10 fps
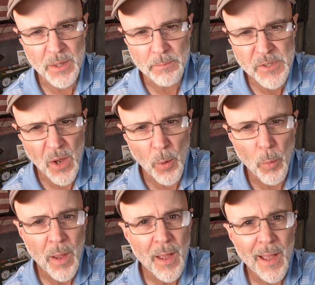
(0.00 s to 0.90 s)
so
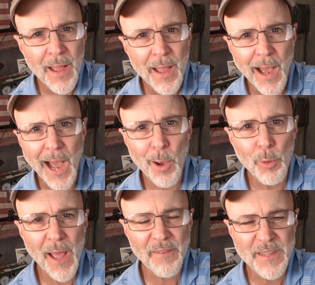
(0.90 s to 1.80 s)
I will
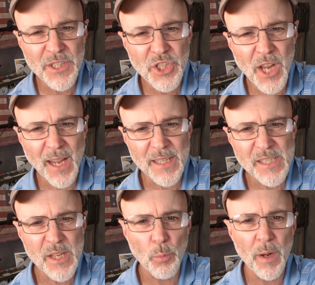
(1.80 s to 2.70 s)
have to check and
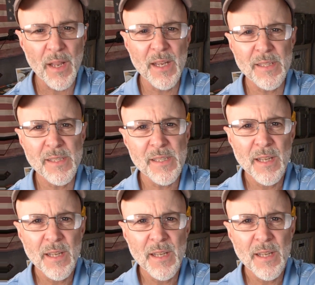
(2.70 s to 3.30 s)
see what it is.